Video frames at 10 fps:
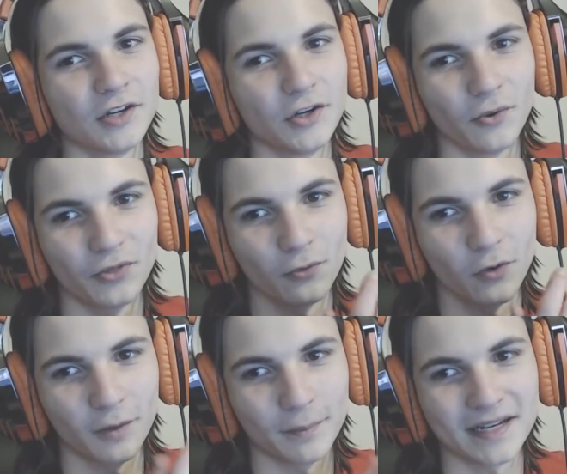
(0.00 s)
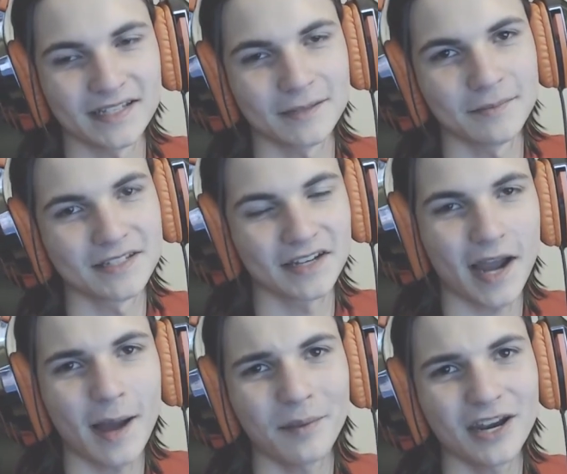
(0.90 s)
know what the word means, it means a
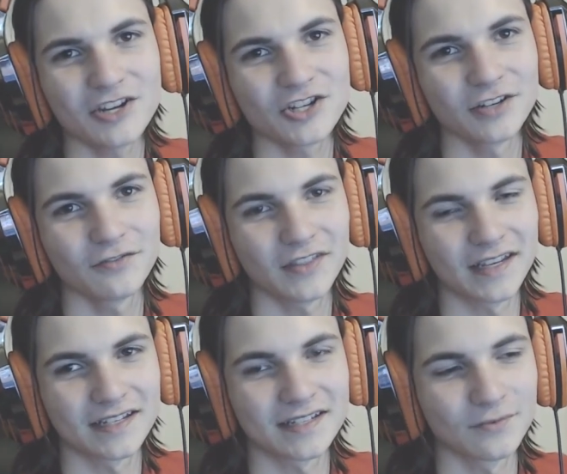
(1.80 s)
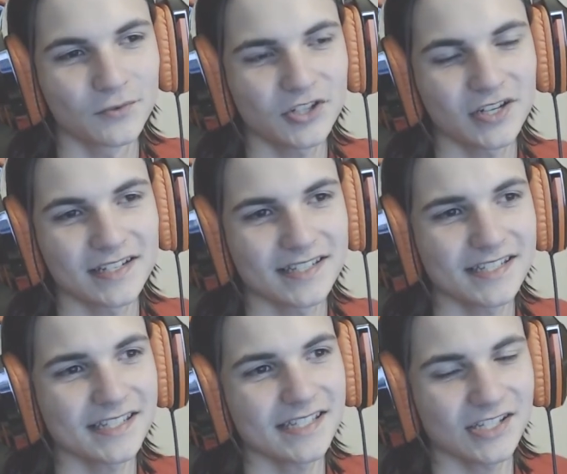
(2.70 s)
combination of things, in which case
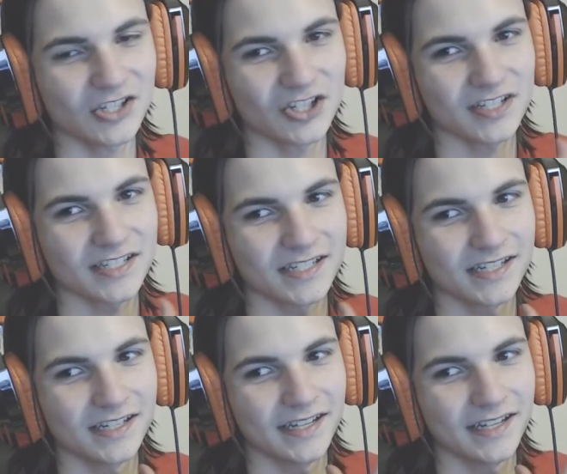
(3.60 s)
this thing's just